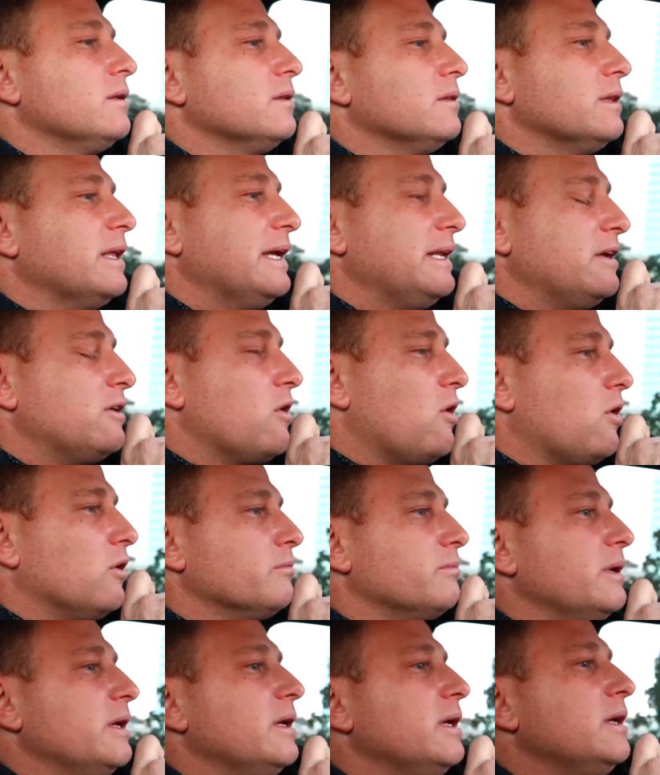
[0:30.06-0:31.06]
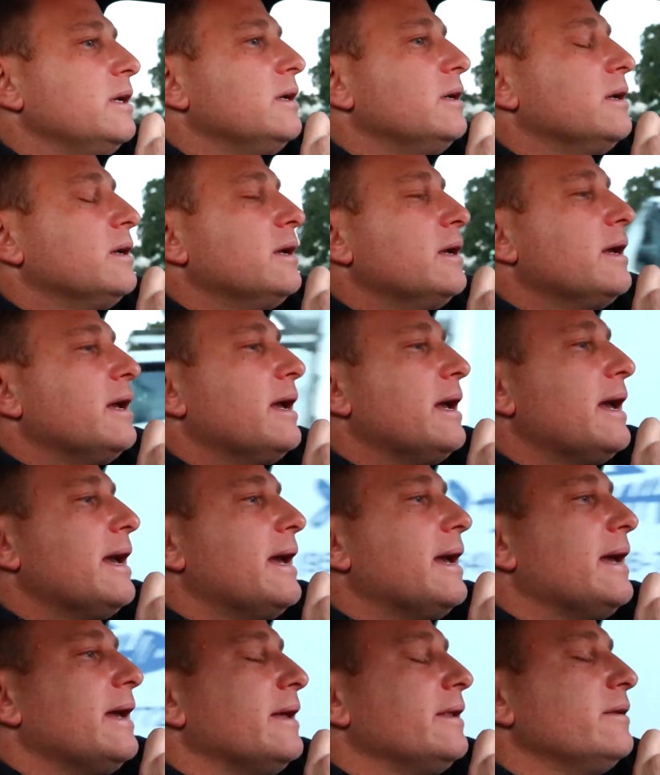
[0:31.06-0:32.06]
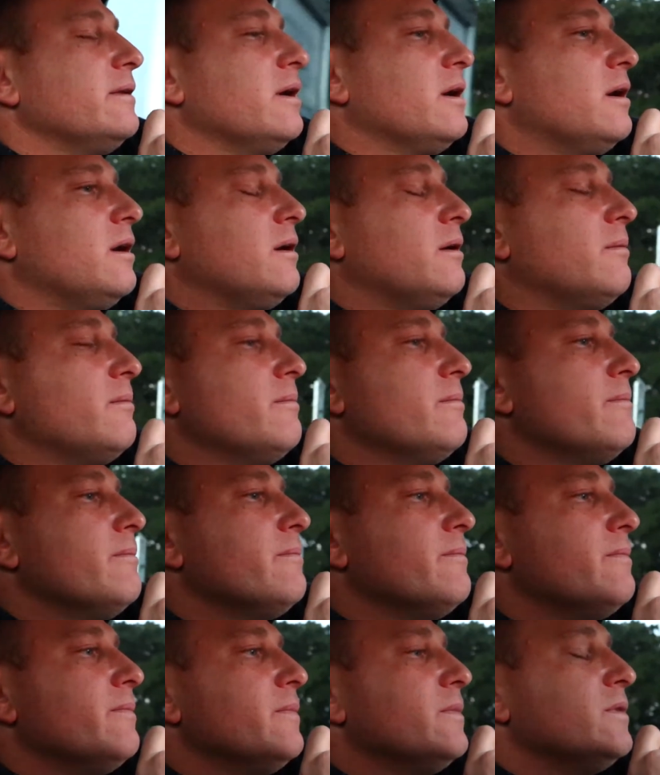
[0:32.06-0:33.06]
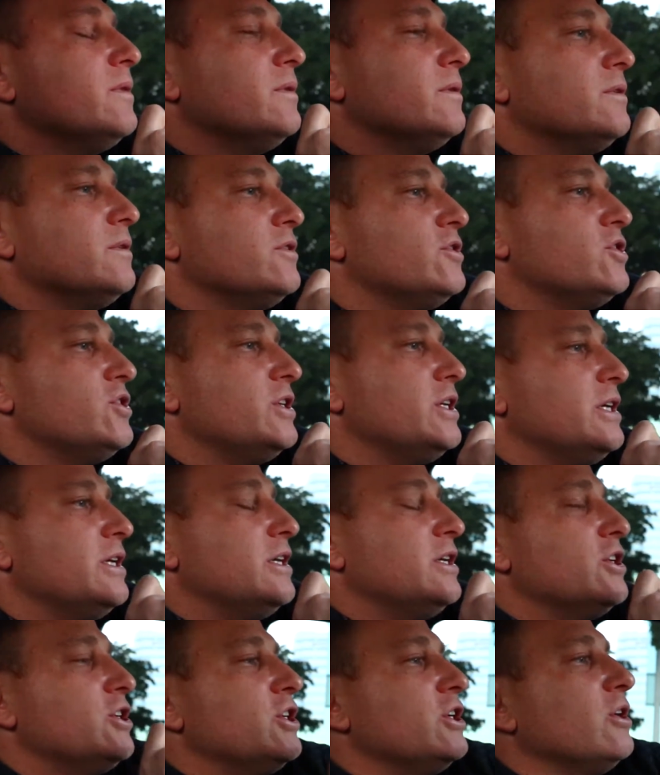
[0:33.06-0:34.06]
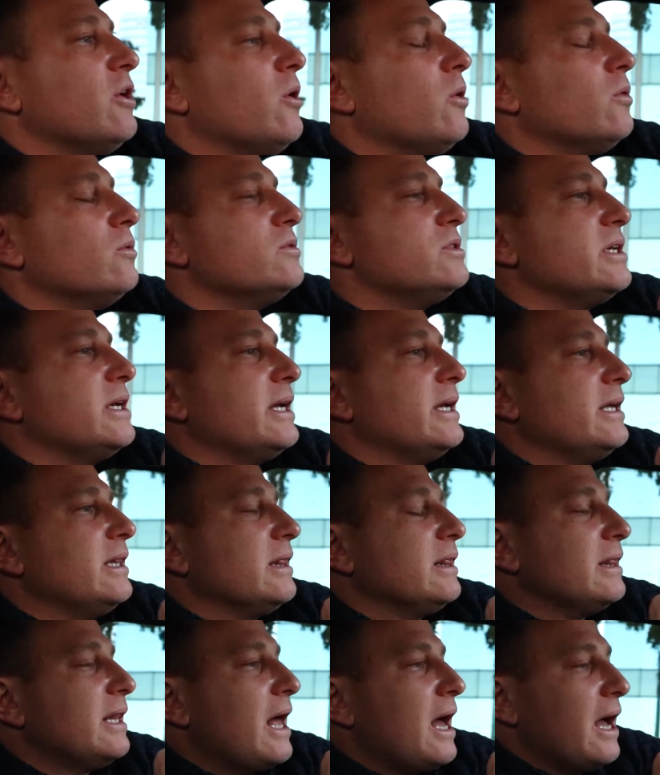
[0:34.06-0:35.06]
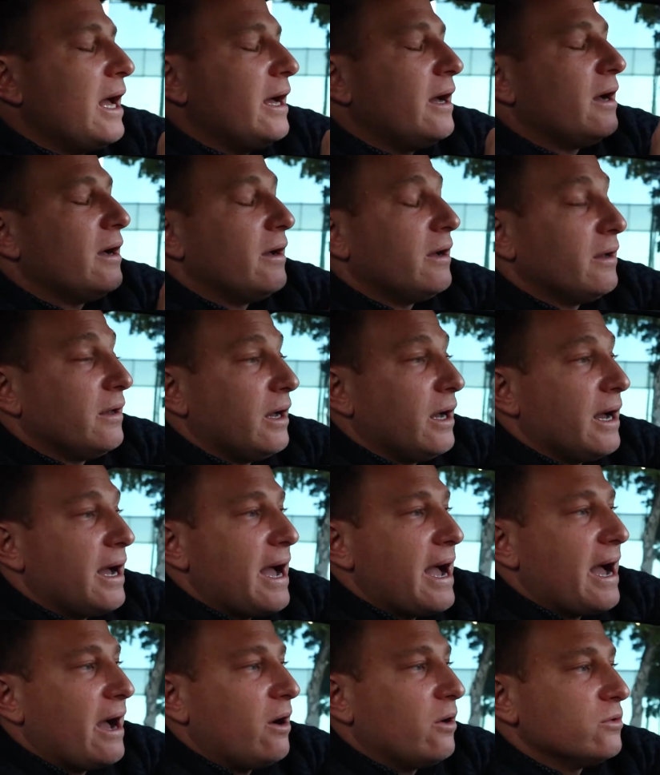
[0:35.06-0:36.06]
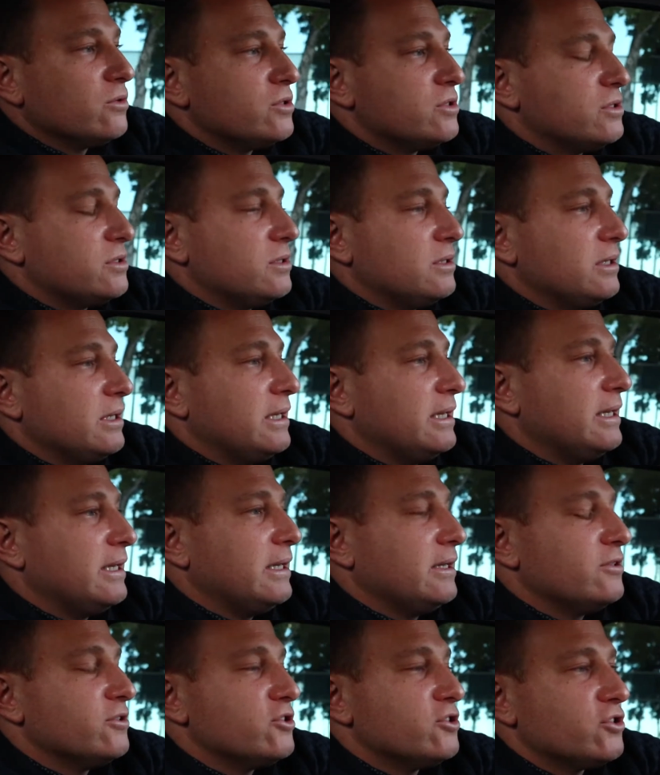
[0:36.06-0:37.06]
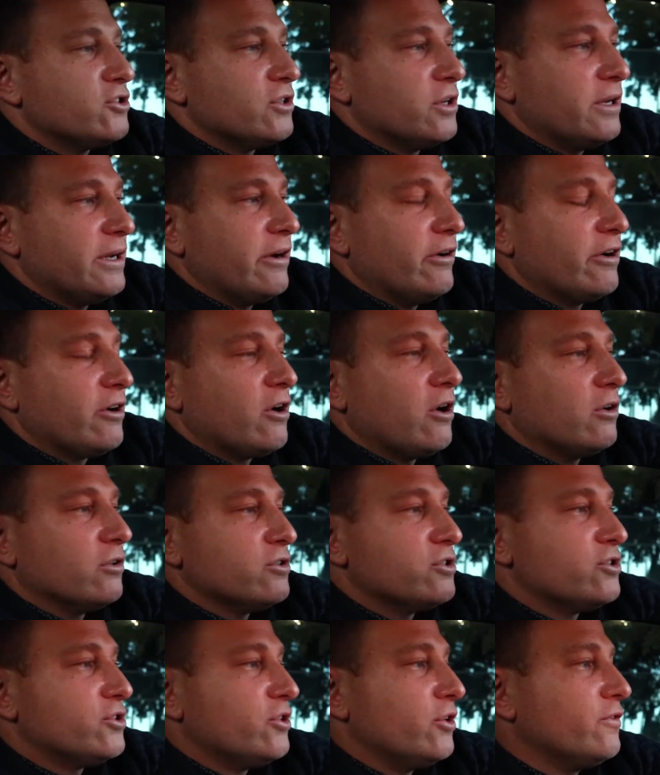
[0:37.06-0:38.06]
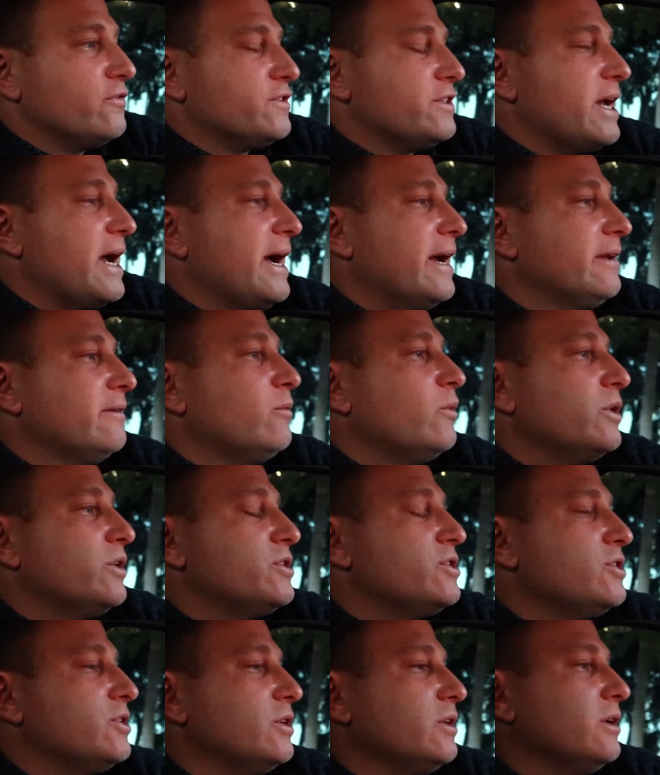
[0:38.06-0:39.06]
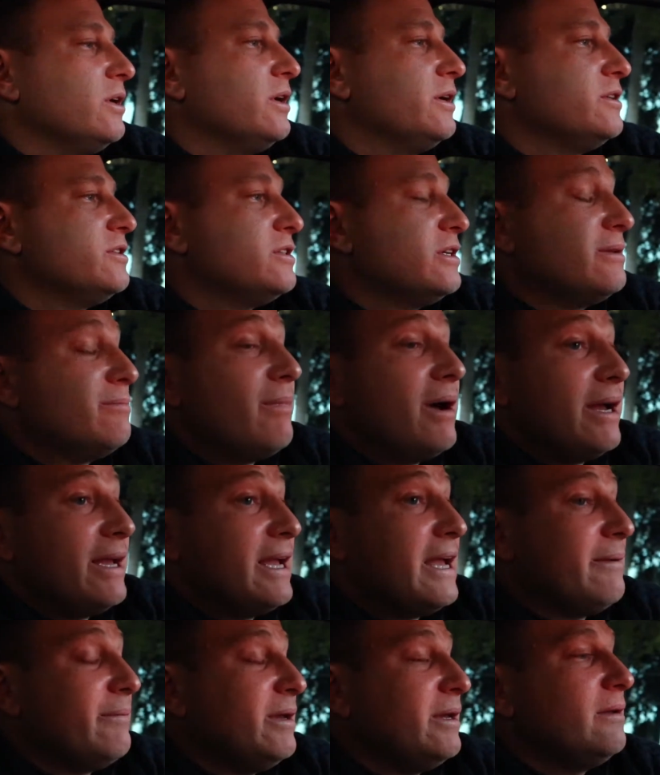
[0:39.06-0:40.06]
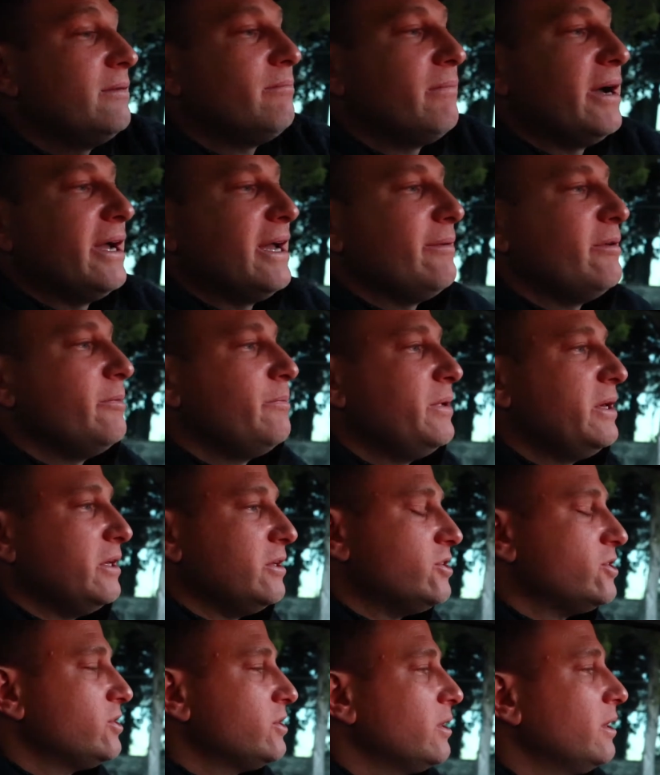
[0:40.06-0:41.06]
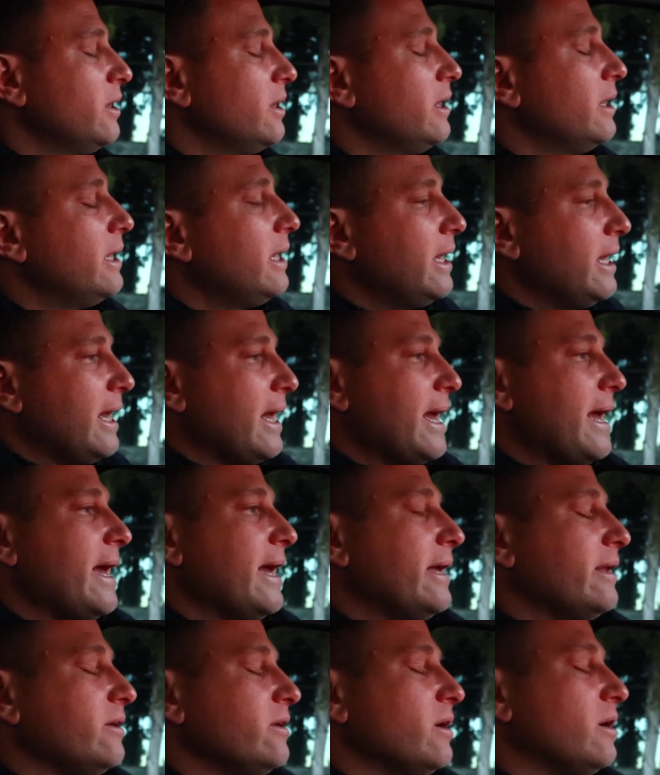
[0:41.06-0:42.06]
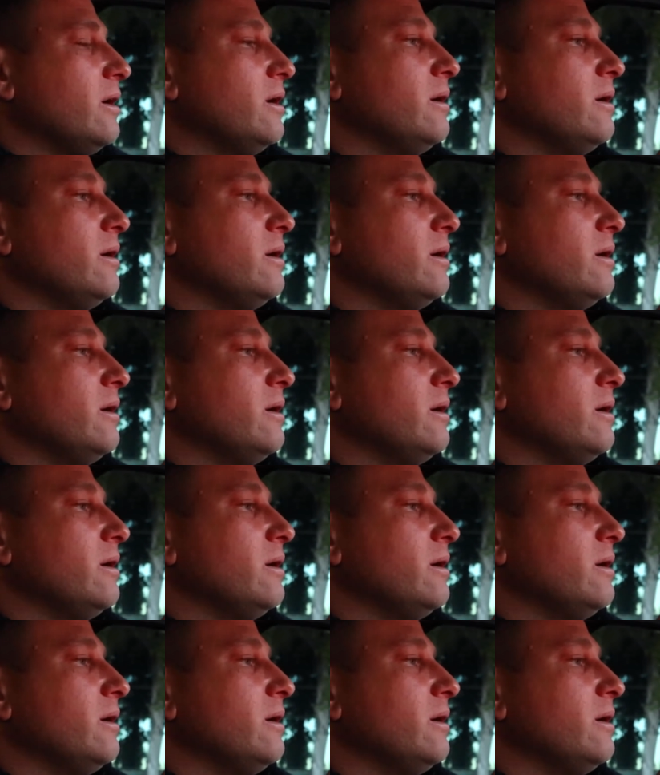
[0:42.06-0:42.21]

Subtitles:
Lady called me, and she owns a house in an area called Surfside, which is in Miami Beach, and